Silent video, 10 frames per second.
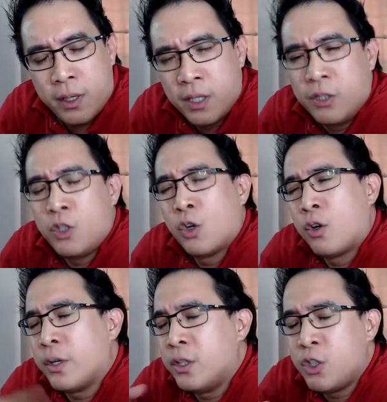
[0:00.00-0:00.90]
in
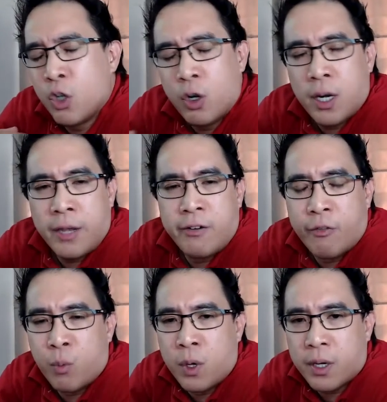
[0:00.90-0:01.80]
your line
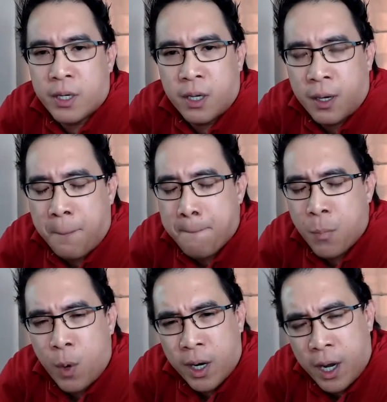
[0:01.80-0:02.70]
of work,
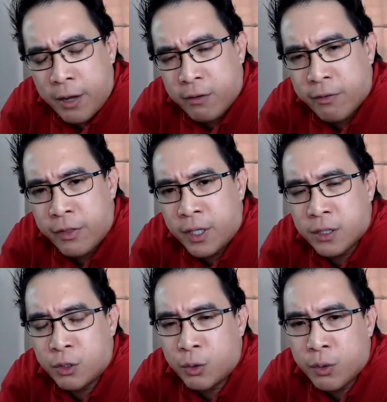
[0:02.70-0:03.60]
what kind of
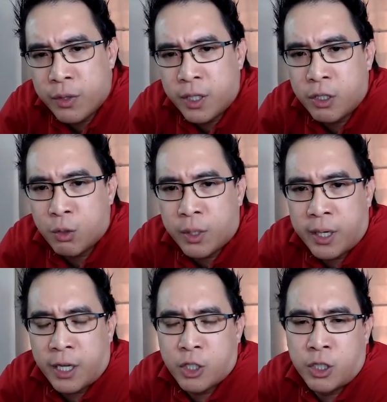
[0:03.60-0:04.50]
things do you think you
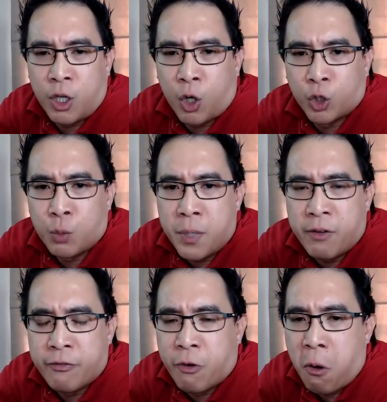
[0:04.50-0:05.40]
can actually
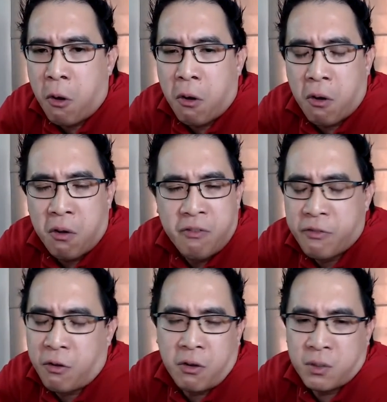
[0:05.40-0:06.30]
automate for
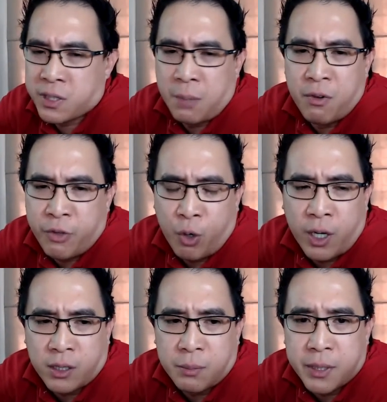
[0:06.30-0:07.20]
some of your
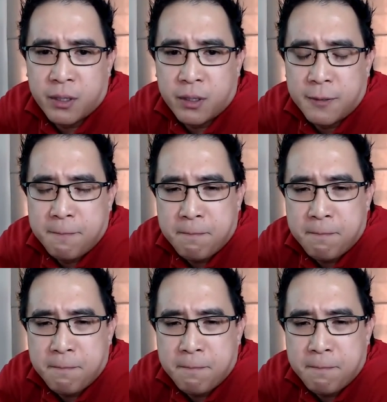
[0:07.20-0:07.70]
customers?